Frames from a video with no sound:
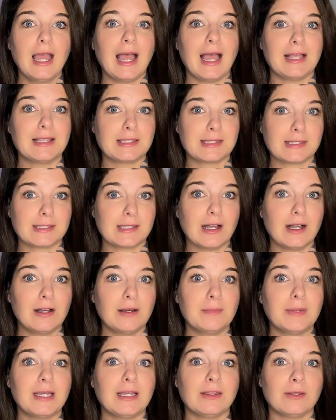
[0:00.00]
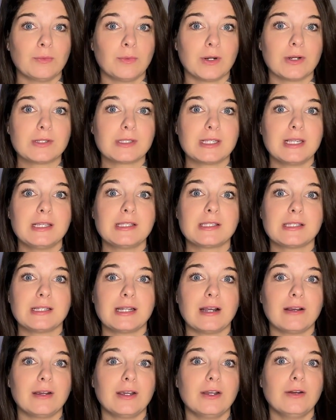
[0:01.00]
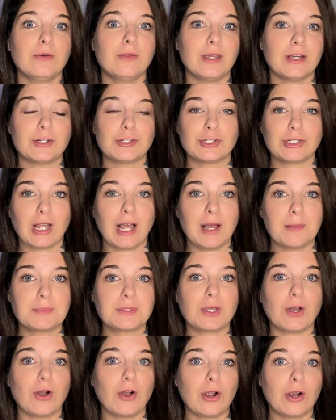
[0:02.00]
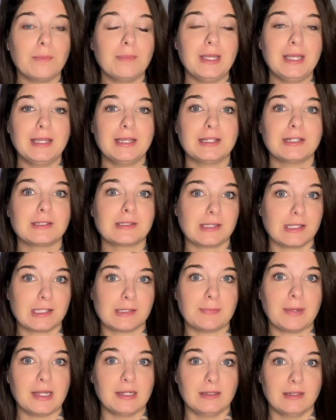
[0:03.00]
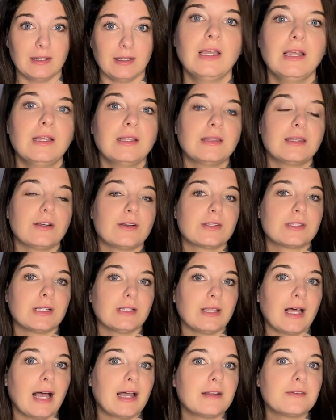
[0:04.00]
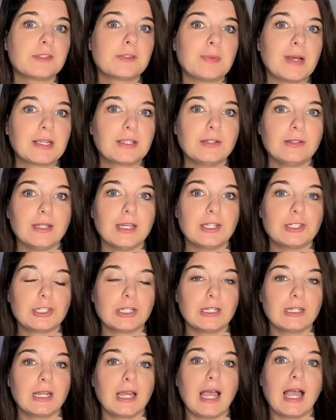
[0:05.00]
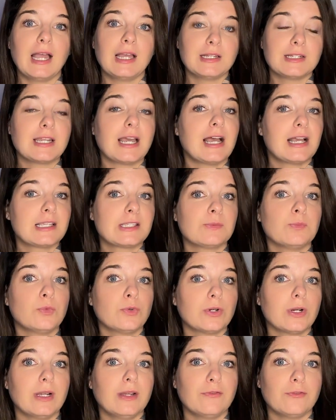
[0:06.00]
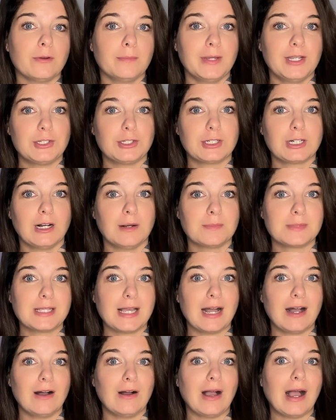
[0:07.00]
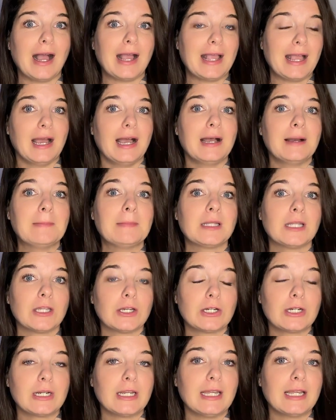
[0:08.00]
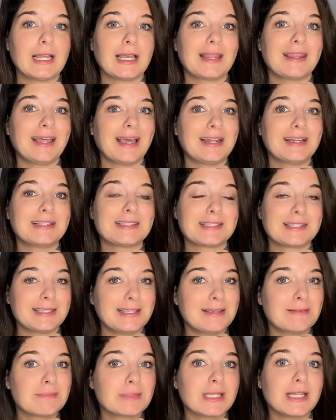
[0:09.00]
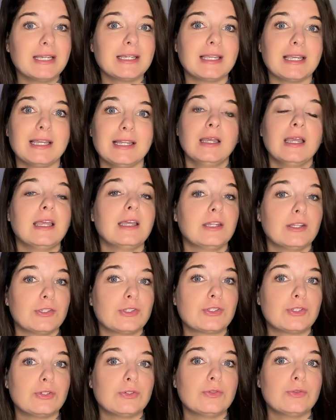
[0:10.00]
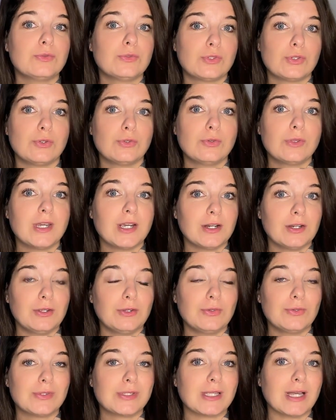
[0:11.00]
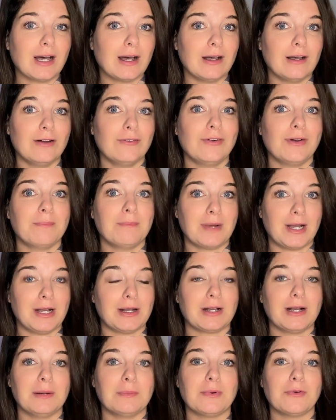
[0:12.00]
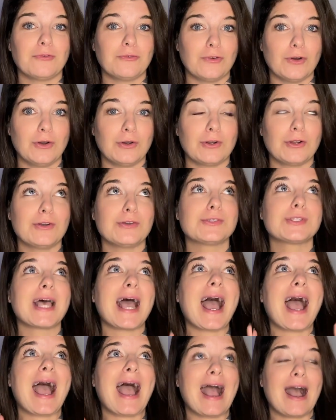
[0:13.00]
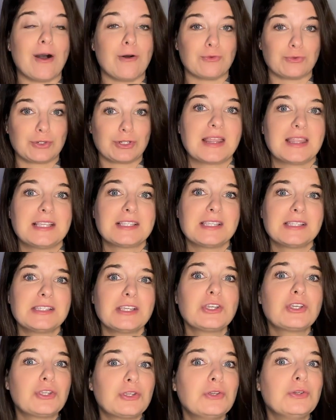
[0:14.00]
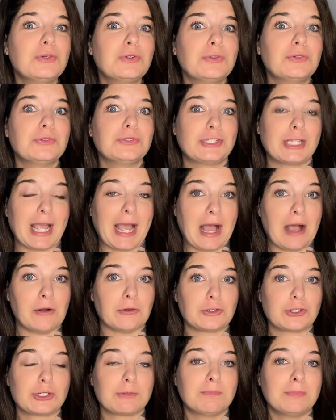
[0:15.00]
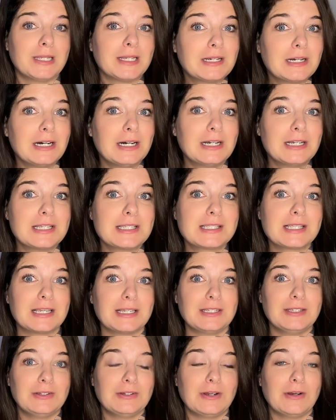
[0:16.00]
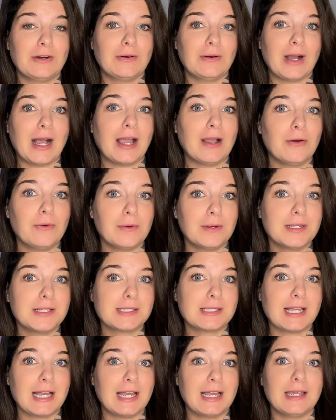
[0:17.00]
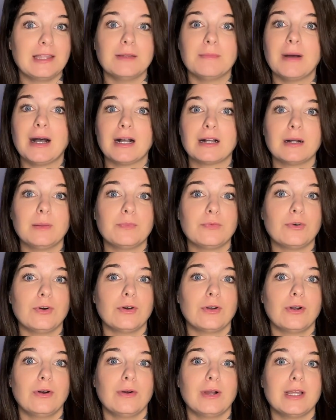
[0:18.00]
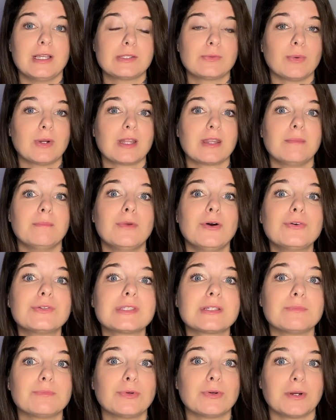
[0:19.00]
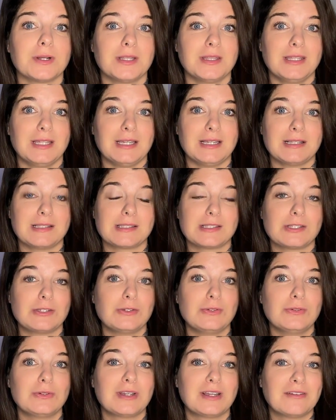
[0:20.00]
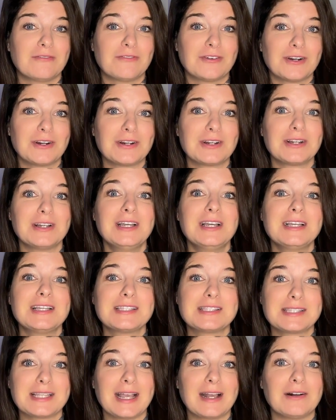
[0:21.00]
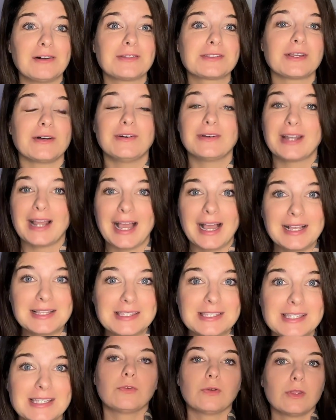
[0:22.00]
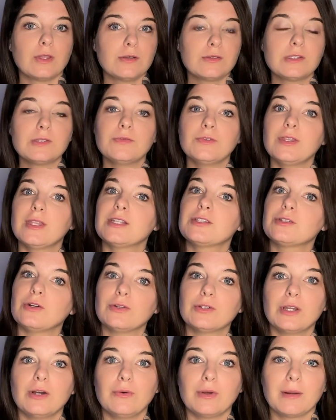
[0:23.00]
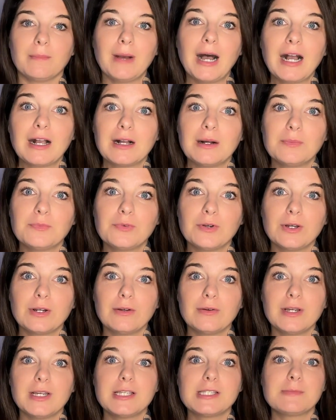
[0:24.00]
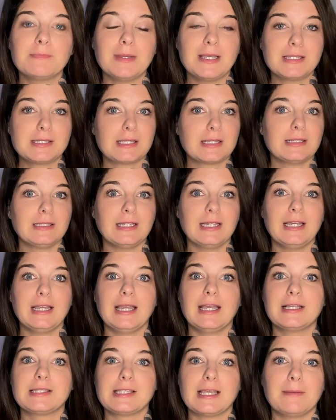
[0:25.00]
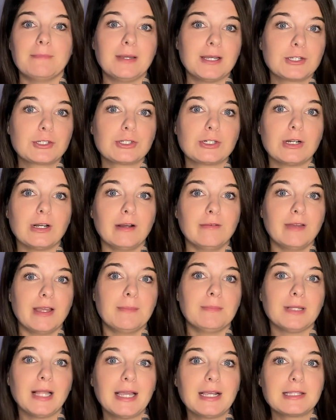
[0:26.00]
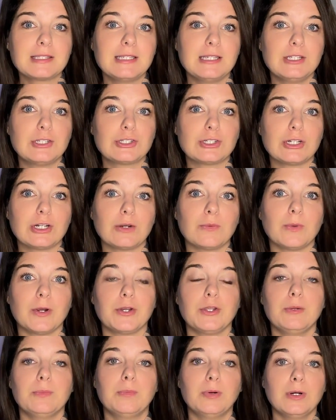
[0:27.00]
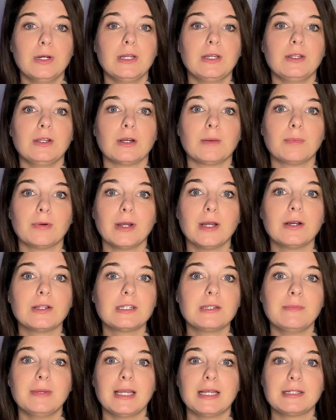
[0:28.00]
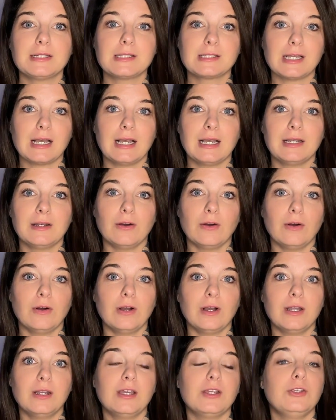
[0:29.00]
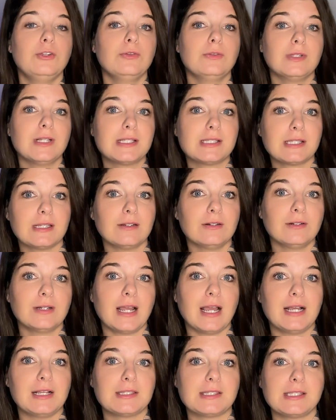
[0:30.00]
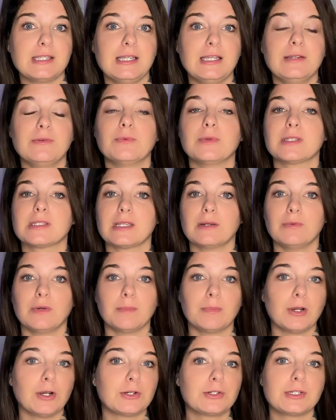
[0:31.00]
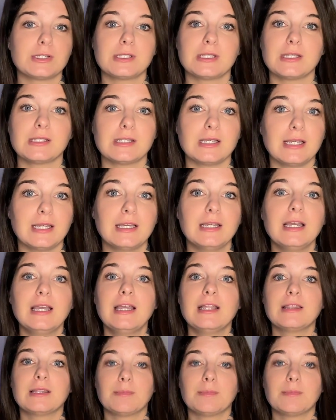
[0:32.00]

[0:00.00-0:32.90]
and some, in the worst case scenario, their shops are being suspended. There's a lot of speculation, and as more information comes out, I am learning that it seems like it is due to their use of mock-up photos. Ouch. This is a huge ouch because, you know, I always say the mock-up photo is one of the most important things to convert sales on Etsy. For those of you that don't know what a mock-up photo is, basically it's a picture of a blank t-shirt where you put your print-on-demand design on, you list it on Etsy. When someone purchases it, the